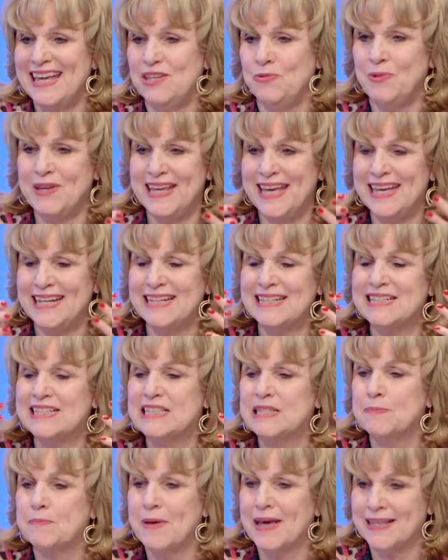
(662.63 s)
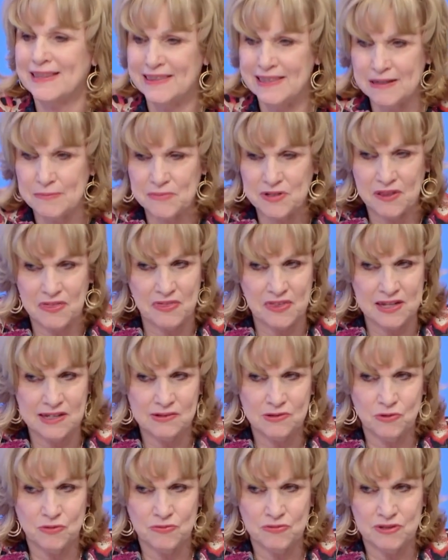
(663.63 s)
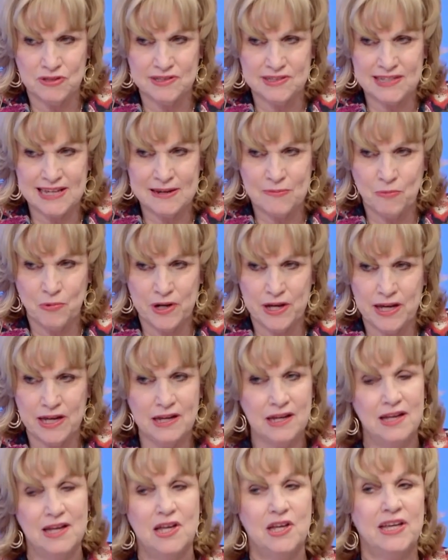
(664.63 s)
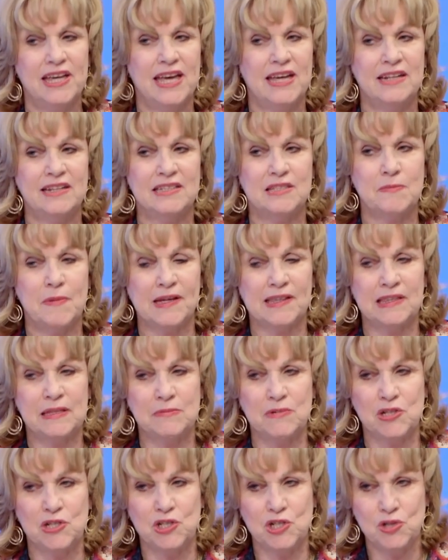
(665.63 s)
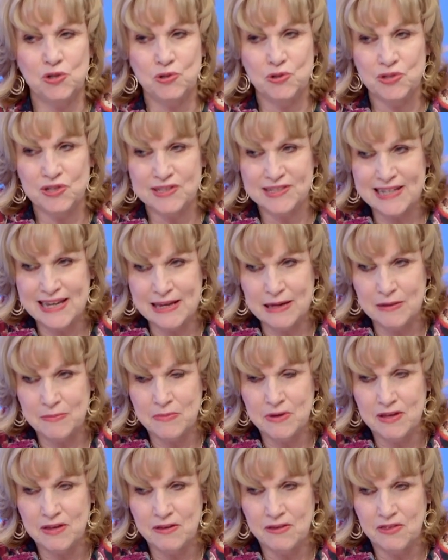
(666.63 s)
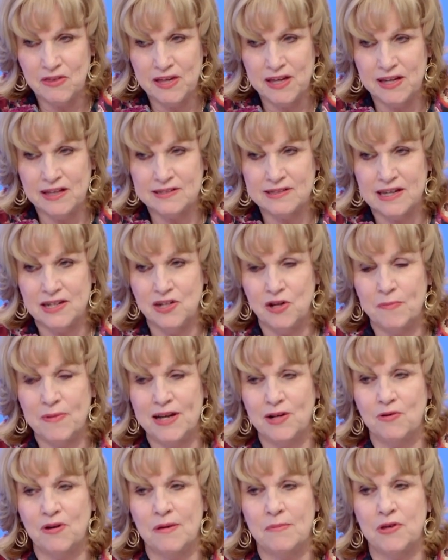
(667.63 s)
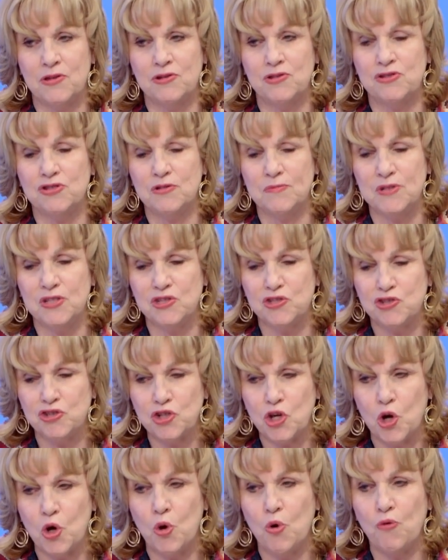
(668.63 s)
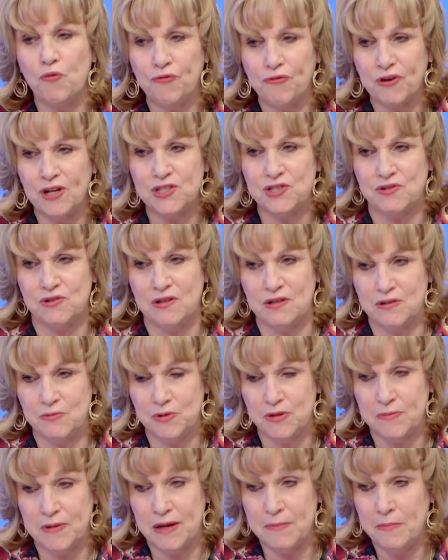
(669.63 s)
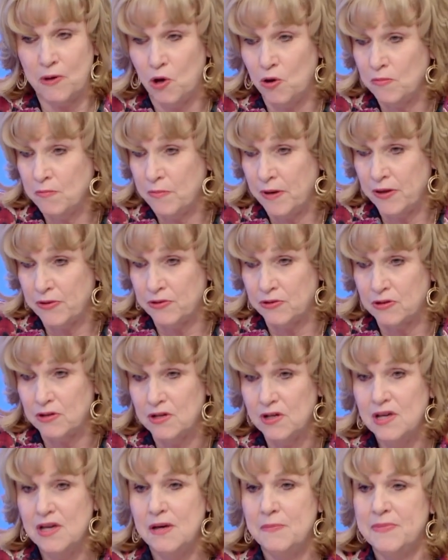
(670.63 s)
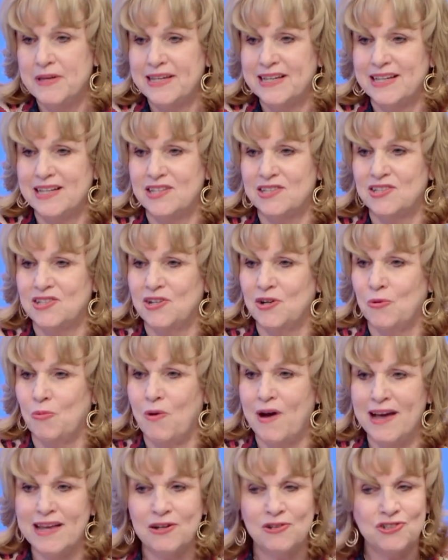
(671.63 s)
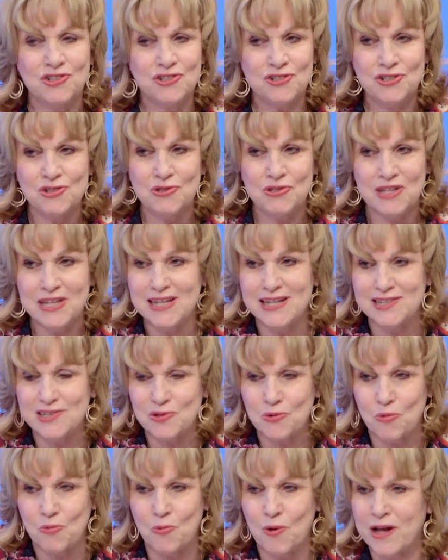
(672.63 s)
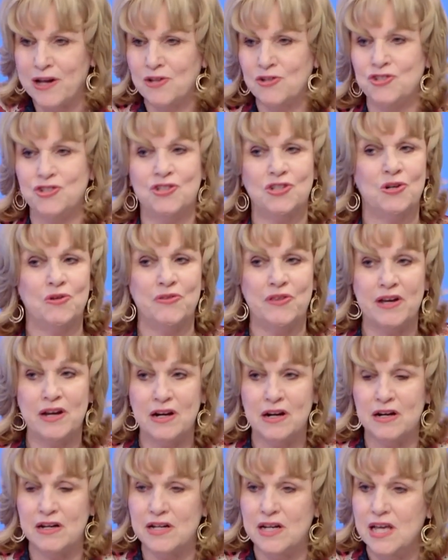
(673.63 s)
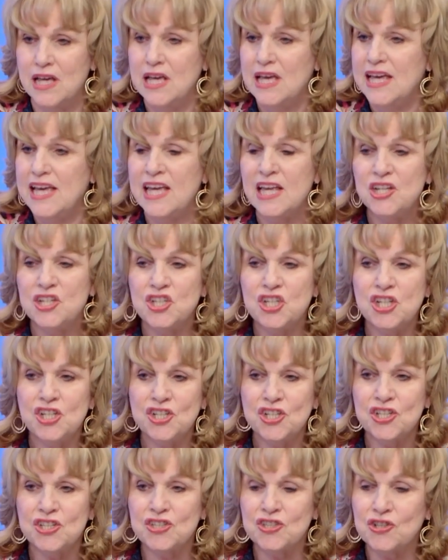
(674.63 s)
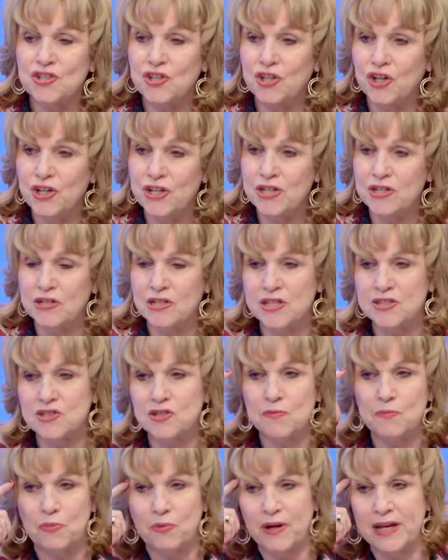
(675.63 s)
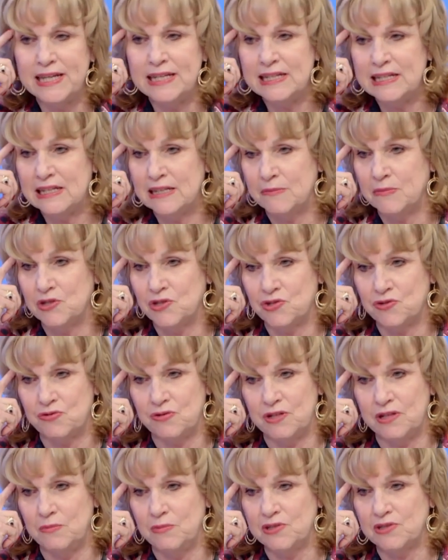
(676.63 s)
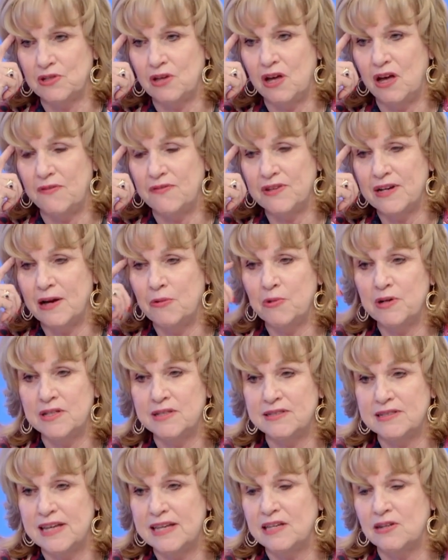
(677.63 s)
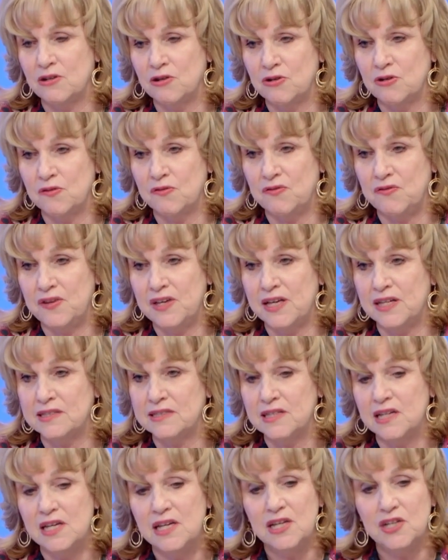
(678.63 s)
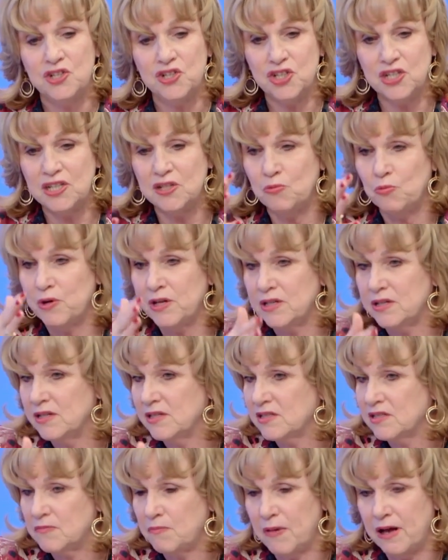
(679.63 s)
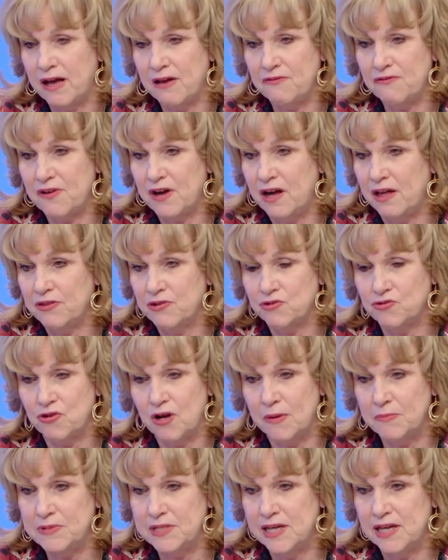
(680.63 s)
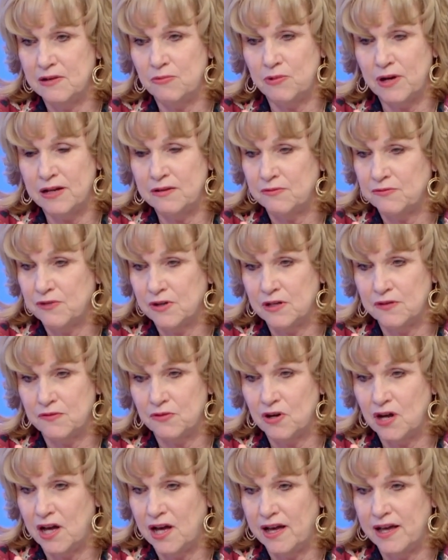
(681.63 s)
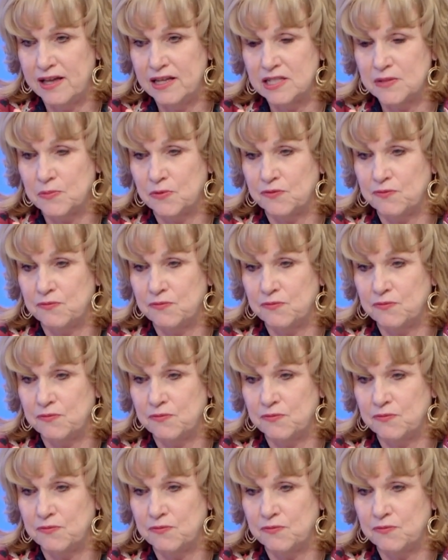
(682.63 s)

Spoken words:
We can't expect them to think the same way, can't expect them to do the same things. I know my grandmother used to be so frustrated with my own mother because, why don't you do this or why don't you go there? And she just couldn't because her brain chemistry was off. And I want to say in her defense, she had witnessed my father drop dead right in front of her eyes